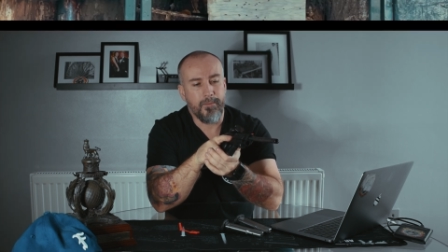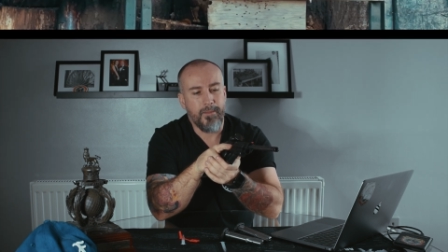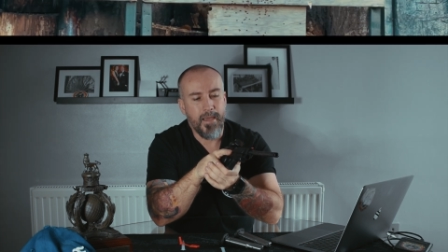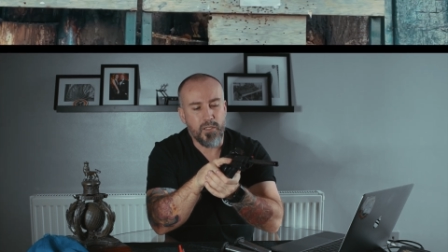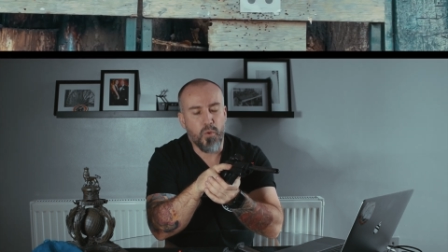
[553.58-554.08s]

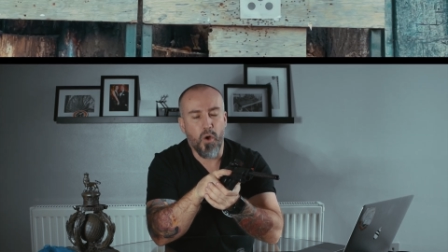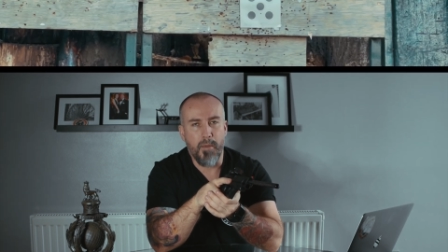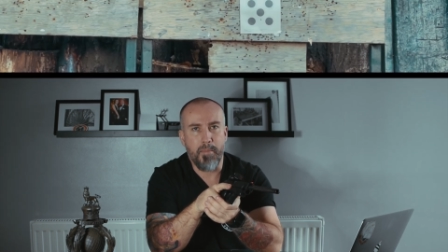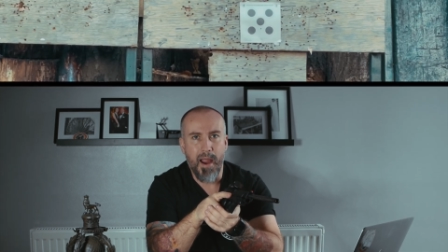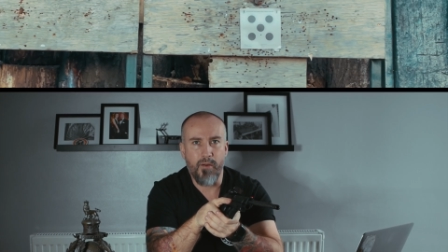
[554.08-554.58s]
it's quite
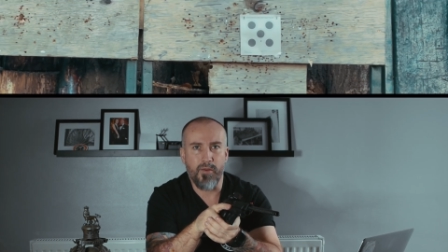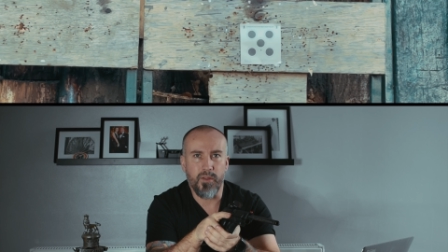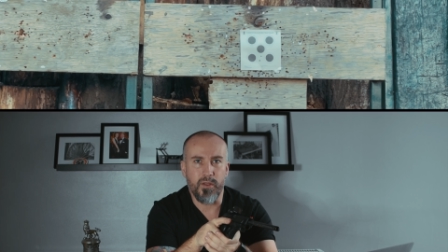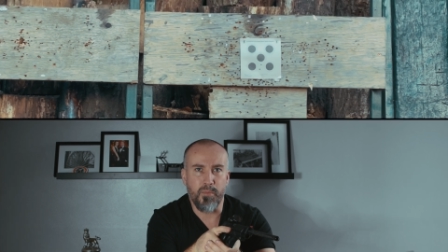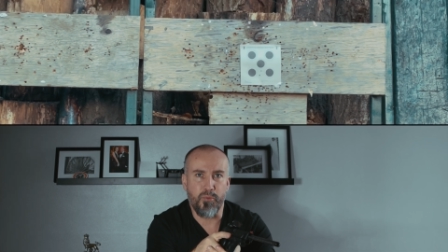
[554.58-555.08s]
apparent
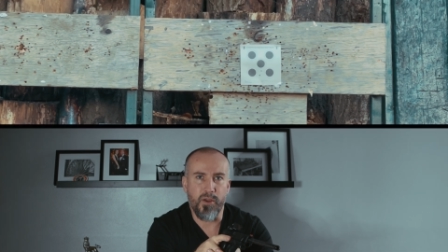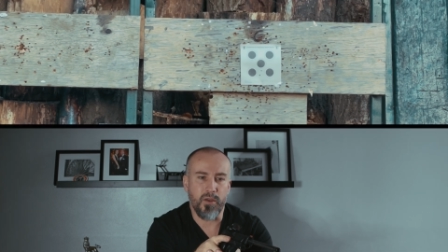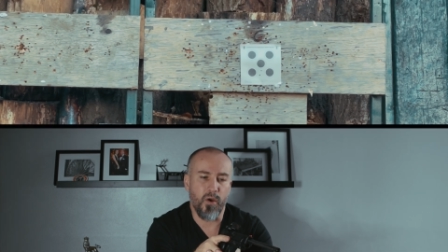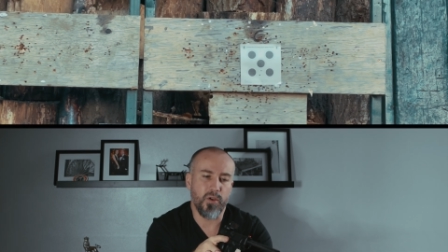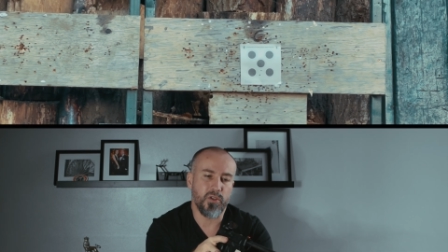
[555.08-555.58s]
that the Brit
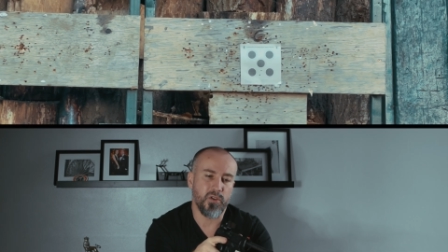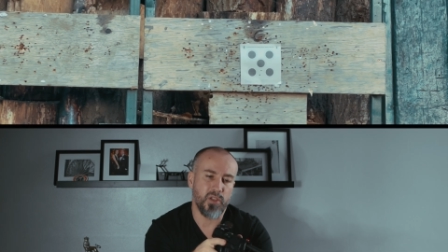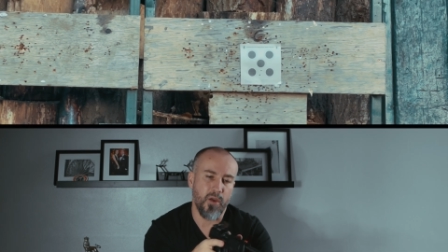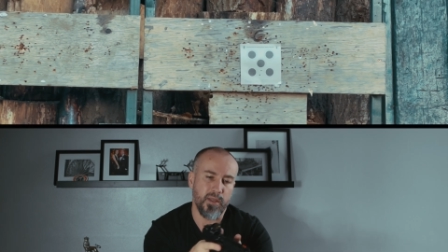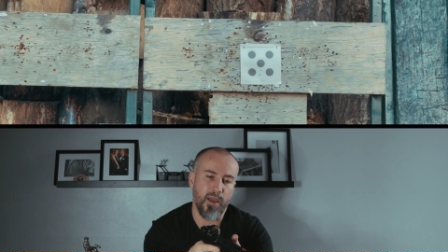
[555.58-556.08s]
guys just
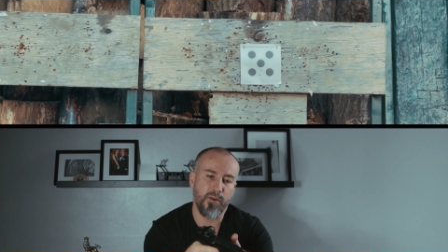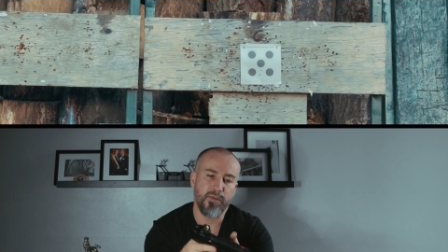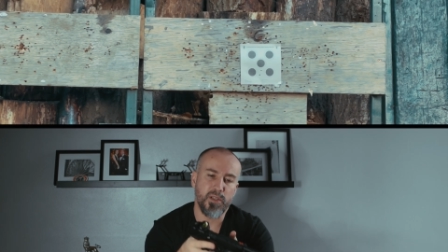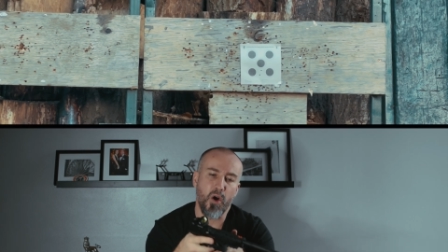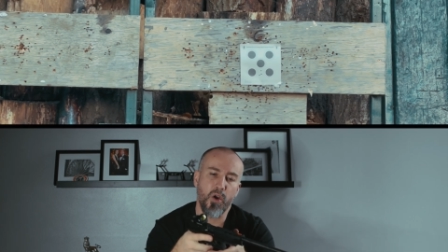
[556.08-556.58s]
don't get
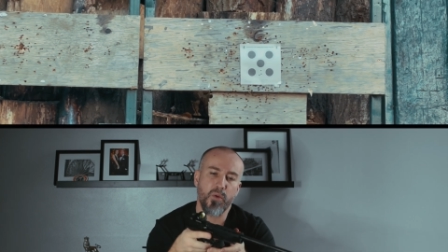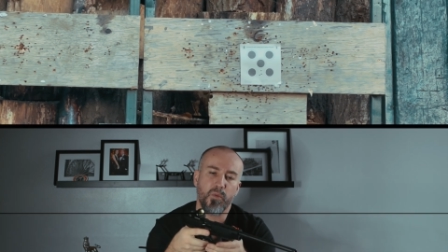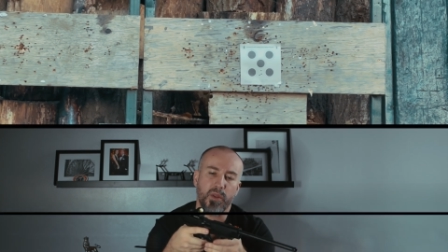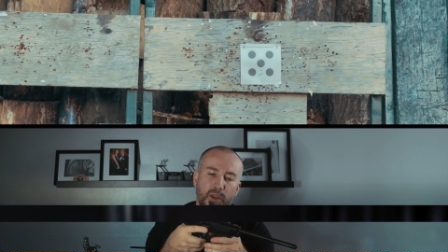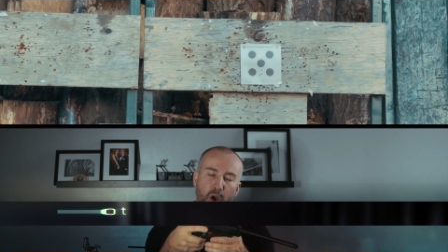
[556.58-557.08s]
enough time
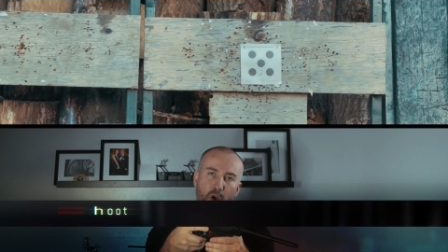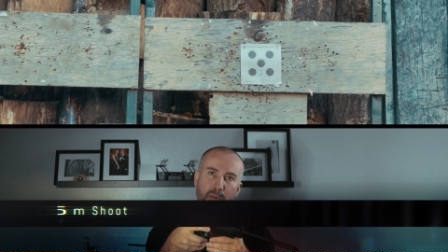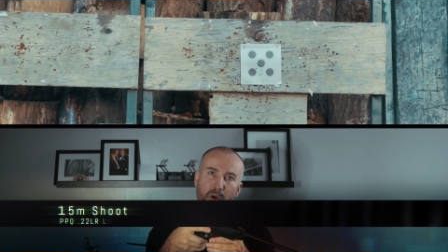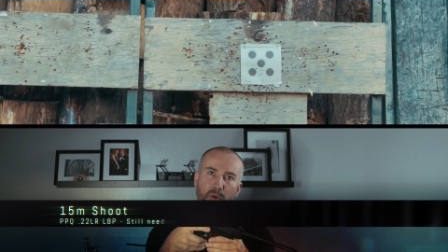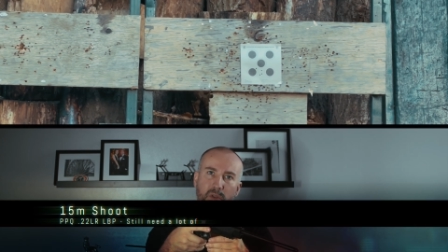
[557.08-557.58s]
with the
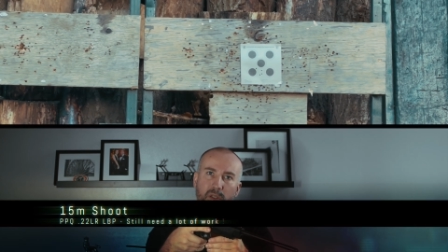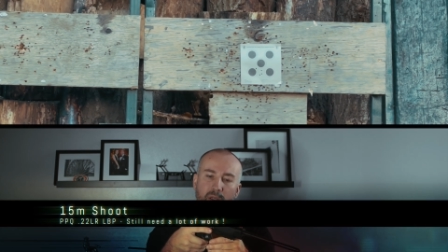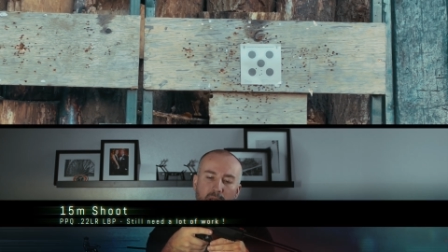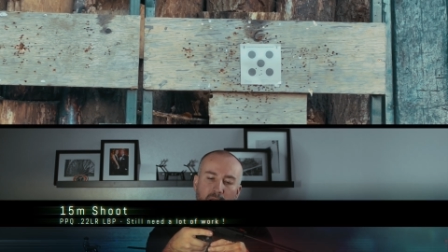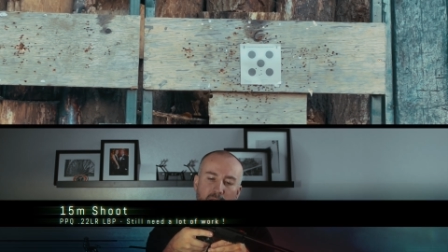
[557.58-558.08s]
9mm
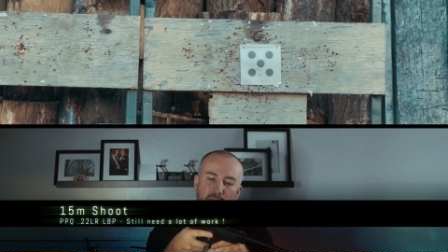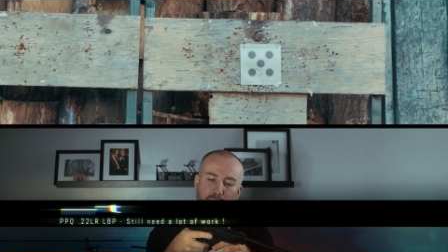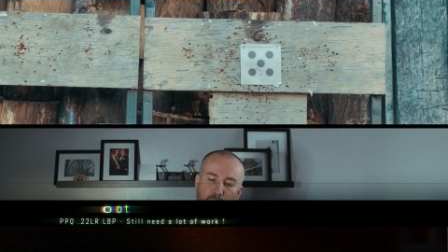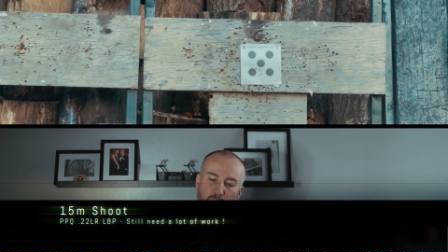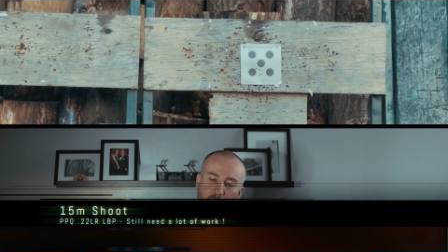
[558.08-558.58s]
to
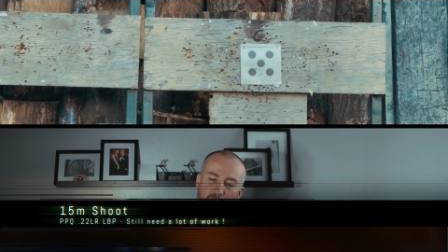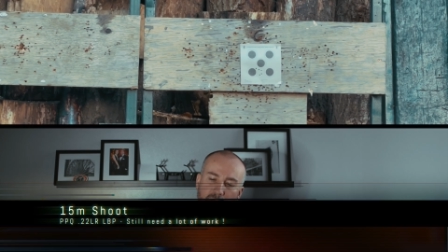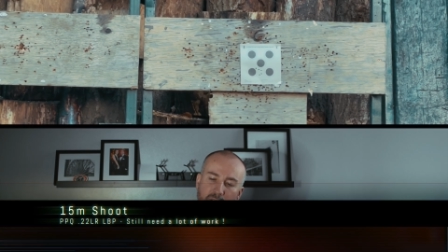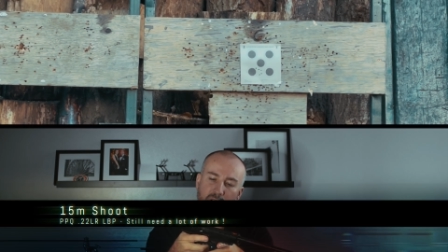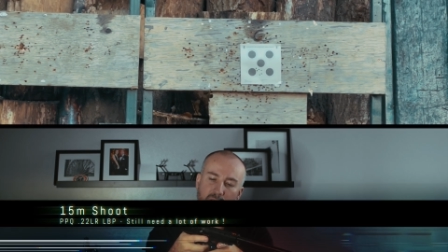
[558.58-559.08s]
build up
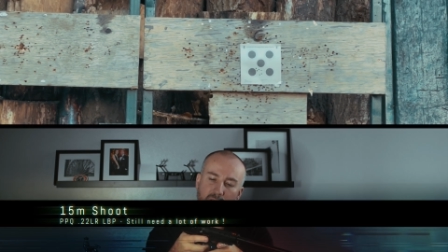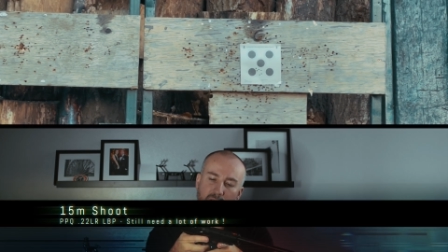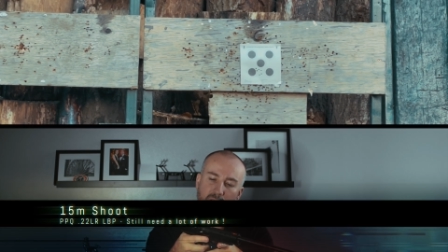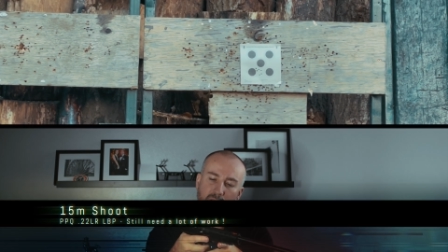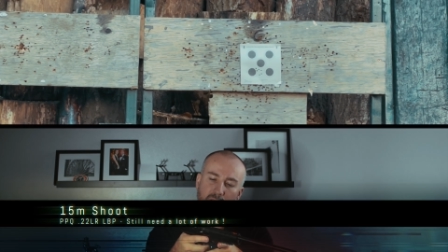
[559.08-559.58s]
sufficient
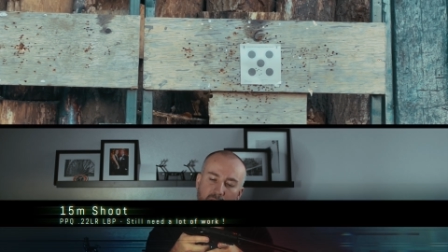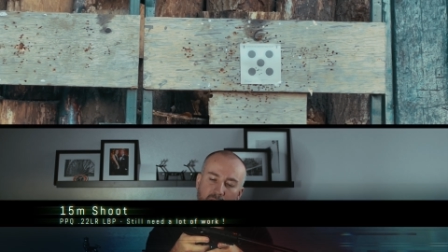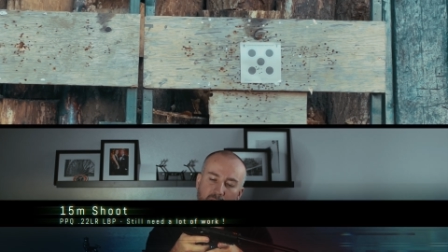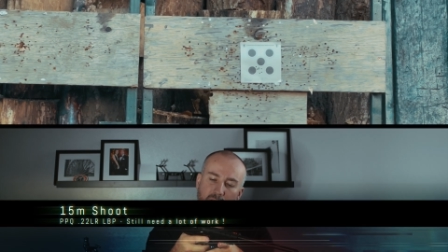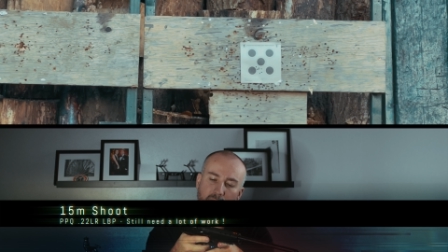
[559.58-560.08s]

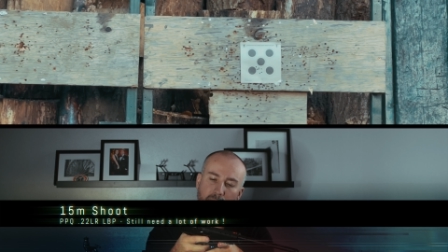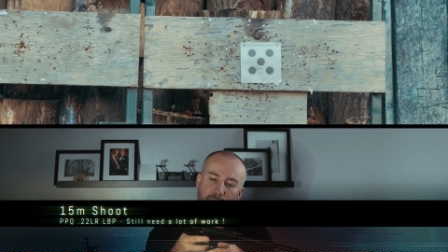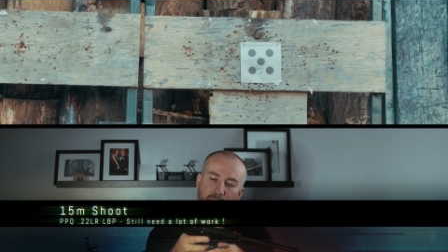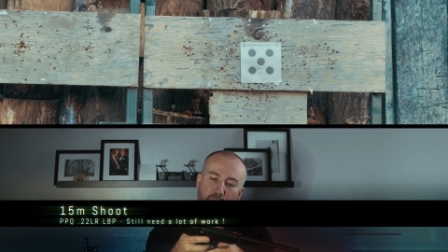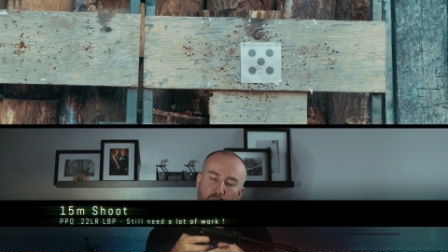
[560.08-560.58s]

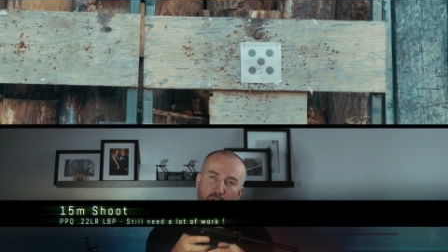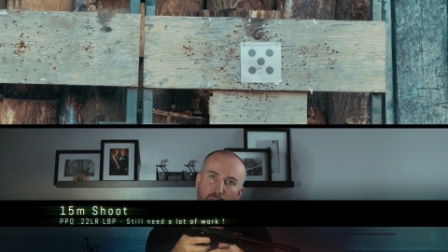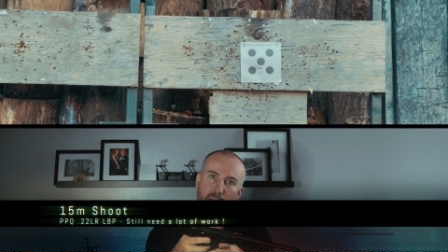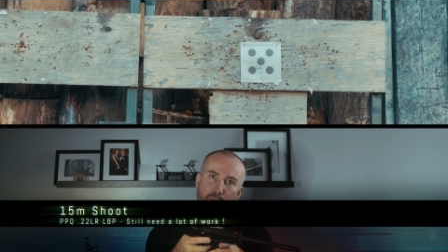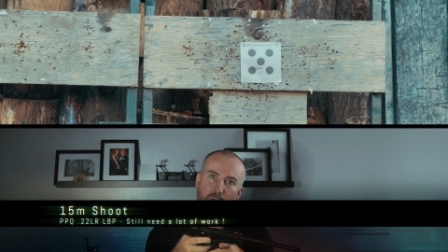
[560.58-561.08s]
muscle
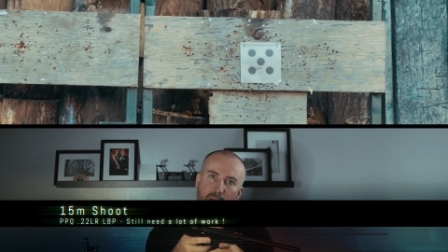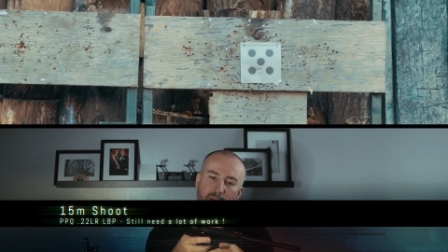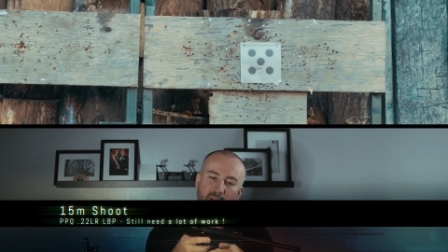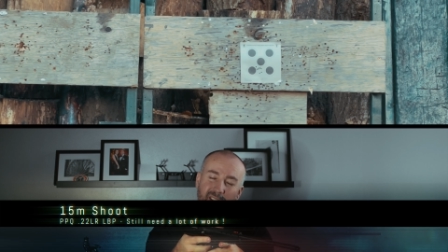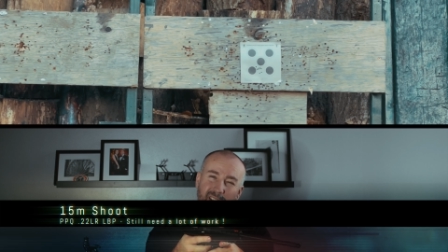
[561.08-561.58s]
memory,
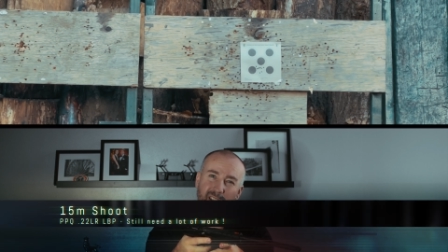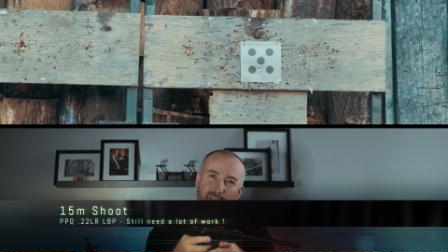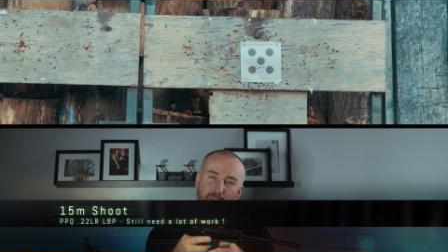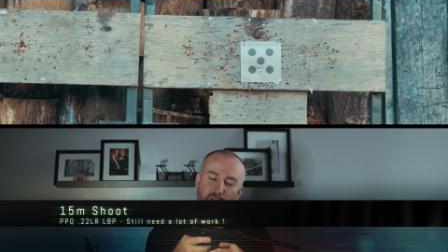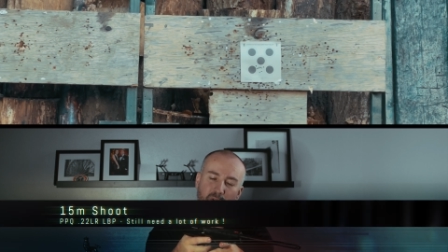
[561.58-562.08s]

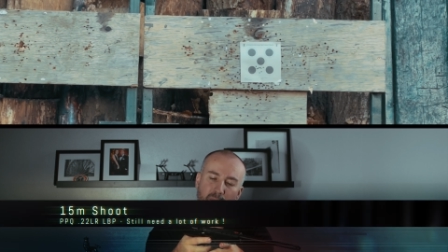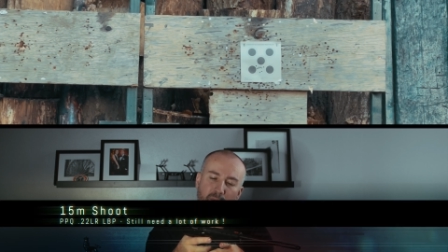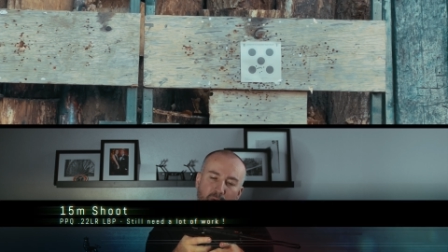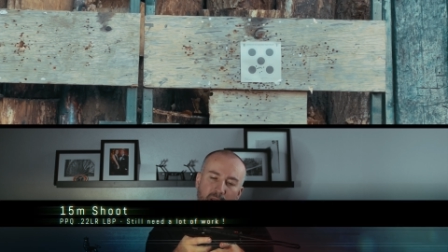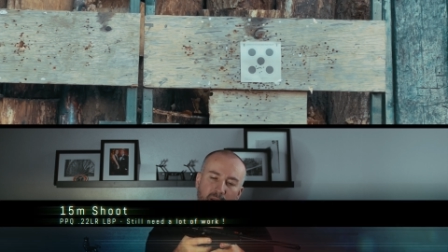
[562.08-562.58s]
consistent muscle
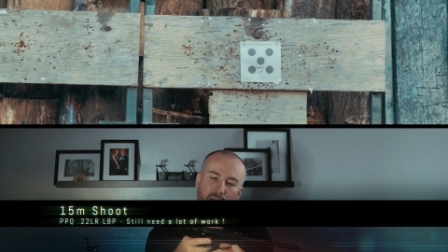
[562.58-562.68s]
memory.